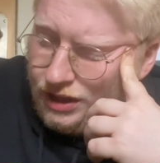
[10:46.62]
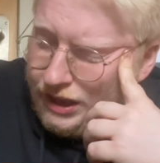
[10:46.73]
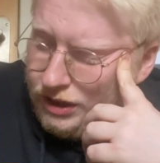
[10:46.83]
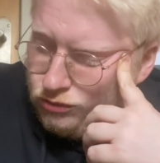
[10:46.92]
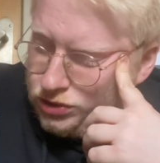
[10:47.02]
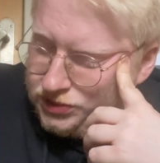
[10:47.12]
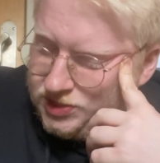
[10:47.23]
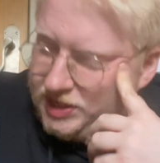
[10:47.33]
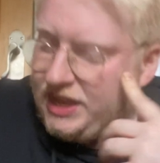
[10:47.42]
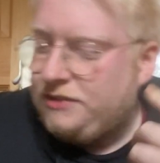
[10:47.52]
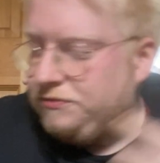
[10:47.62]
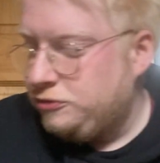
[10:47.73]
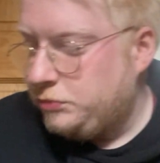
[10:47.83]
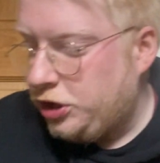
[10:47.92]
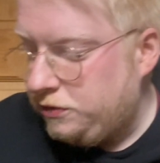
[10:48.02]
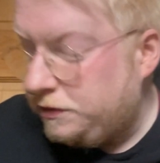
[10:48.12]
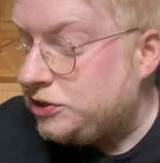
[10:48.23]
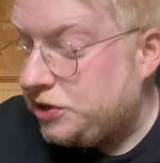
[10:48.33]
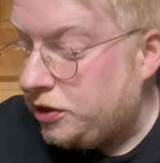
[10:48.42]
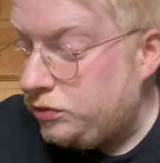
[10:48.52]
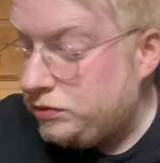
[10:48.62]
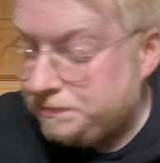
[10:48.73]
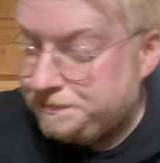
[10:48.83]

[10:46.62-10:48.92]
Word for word: uh, once again from Overtone